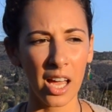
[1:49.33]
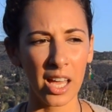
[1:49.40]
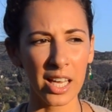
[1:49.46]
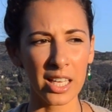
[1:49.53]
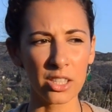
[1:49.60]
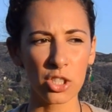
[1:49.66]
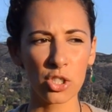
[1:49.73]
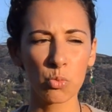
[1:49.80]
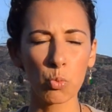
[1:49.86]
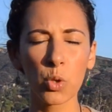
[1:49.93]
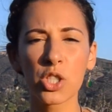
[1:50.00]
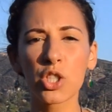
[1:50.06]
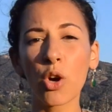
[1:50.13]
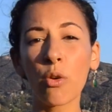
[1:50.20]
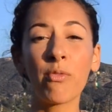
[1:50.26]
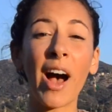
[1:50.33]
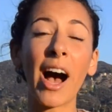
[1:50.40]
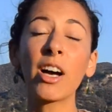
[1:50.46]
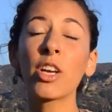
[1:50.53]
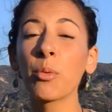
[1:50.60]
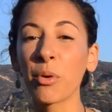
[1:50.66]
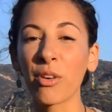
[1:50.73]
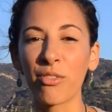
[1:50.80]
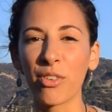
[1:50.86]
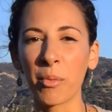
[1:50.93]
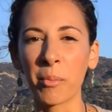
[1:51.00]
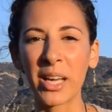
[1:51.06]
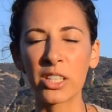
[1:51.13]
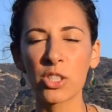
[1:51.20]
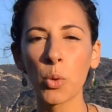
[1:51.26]
it was so valuable for
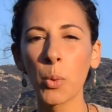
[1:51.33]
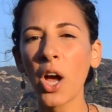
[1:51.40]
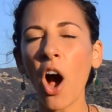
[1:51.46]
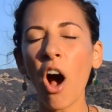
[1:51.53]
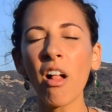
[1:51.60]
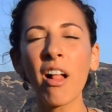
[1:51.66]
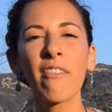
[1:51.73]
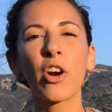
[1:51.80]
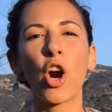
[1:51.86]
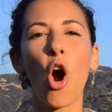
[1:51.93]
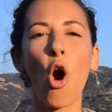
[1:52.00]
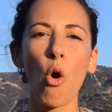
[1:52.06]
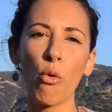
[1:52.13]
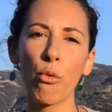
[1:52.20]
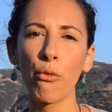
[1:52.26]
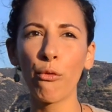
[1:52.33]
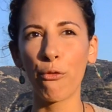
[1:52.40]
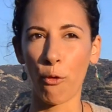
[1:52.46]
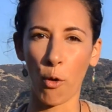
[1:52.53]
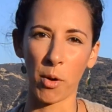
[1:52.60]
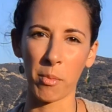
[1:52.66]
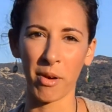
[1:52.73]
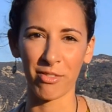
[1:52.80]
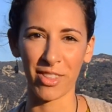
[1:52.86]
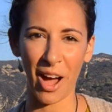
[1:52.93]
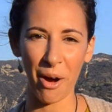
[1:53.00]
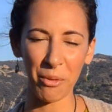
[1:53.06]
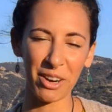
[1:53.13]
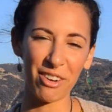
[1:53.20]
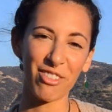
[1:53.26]
me. And so we all have our own form of
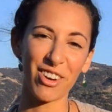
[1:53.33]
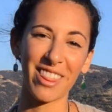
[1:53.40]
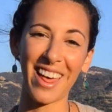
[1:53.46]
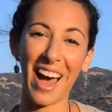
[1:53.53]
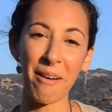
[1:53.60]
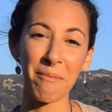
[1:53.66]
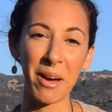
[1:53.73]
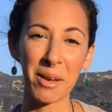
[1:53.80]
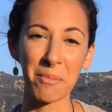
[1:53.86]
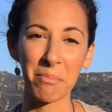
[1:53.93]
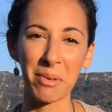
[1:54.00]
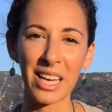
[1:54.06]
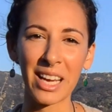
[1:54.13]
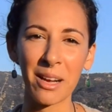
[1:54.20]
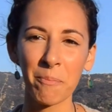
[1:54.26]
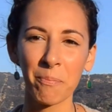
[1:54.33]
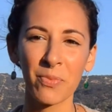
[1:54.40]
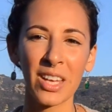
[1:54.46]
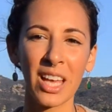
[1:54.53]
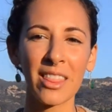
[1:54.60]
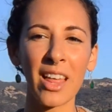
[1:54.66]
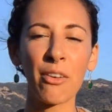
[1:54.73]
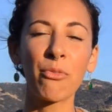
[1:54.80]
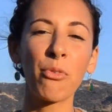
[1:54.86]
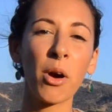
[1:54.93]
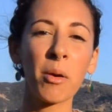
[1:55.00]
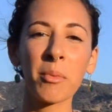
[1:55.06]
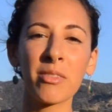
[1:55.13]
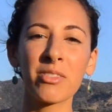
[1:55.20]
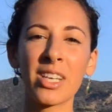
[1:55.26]
that, whatever that might be, that
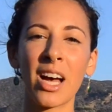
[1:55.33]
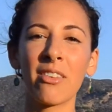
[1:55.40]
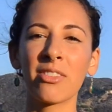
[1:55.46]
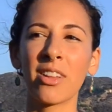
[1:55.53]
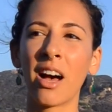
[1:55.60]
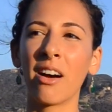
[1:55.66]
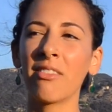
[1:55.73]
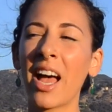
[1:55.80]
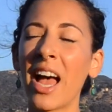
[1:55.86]
form of tough love.